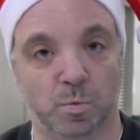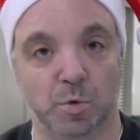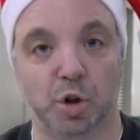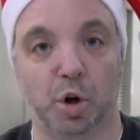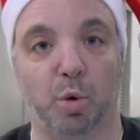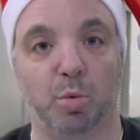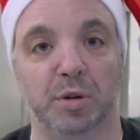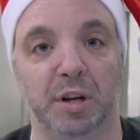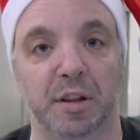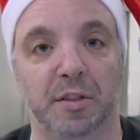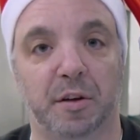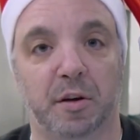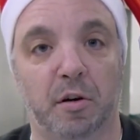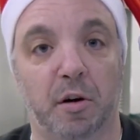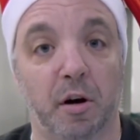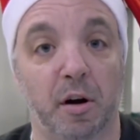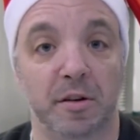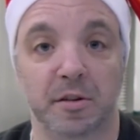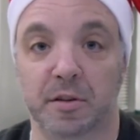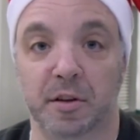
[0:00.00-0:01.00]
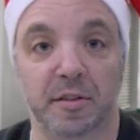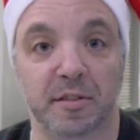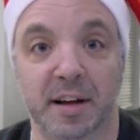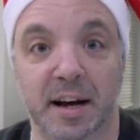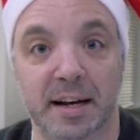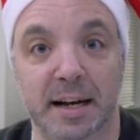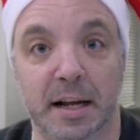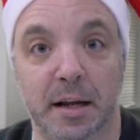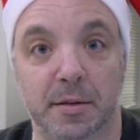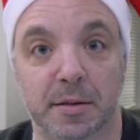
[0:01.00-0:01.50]
don't need the card, it's
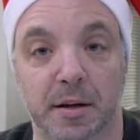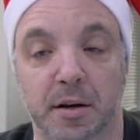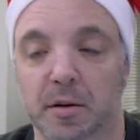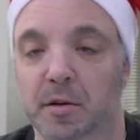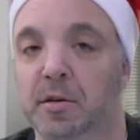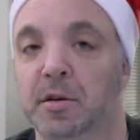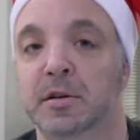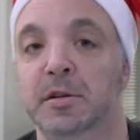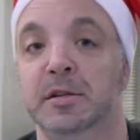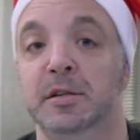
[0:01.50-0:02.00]
not out there.